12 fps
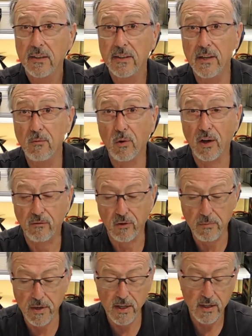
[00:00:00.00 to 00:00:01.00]
Didn't work for
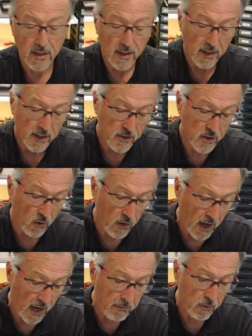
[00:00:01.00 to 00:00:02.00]
me, so
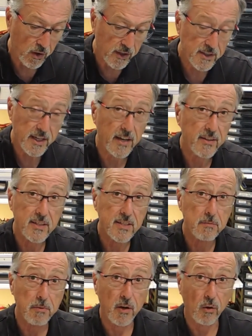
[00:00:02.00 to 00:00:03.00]
I'm going to say, and this
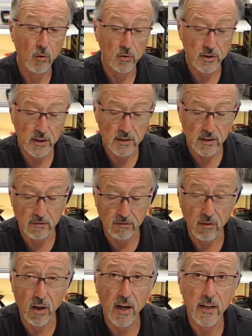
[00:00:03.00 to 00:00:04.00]
has been a whole season of
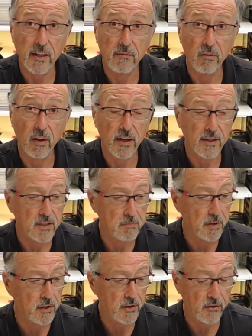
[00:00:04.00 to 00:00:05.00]
flying and flying
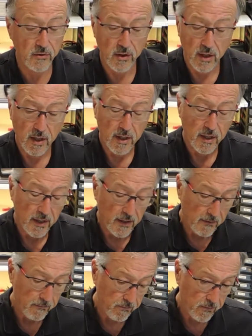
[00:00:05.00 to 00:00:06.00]
experience.
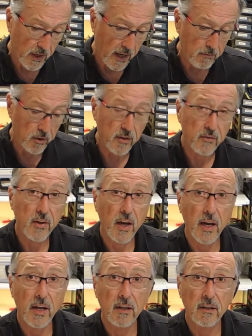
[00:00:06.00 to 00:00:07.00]
I'm going to
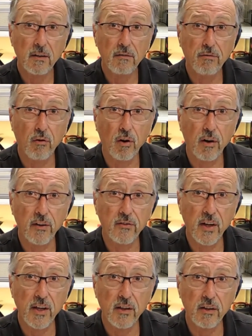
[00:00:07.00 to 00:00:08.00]
say for
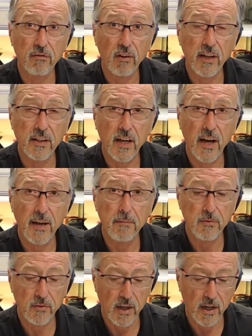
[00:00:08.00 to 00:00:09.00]
extending your flight
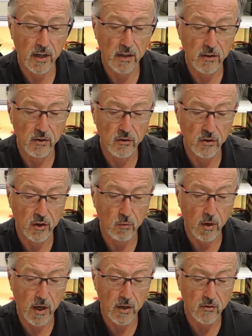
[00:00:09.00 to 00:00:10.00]
times uh, using your
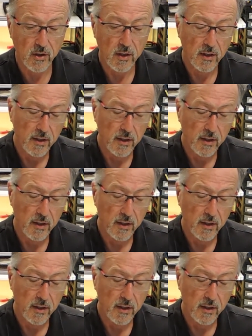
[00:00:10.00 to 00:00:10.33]
quads,